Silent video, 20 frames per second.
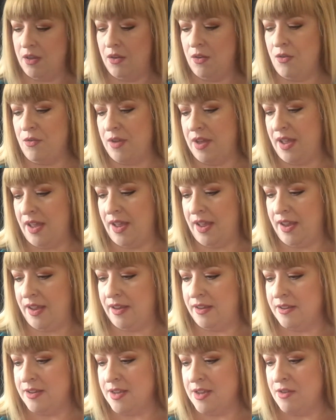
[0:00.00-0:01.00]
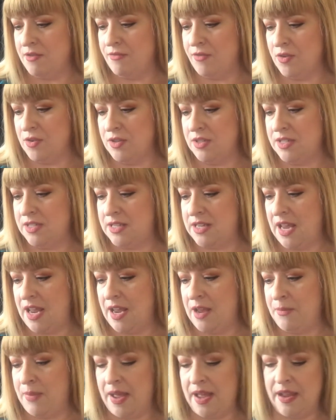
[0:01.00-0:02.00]
okay. First
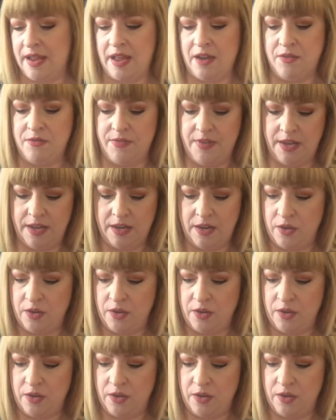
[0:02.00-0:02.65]
day back outfit.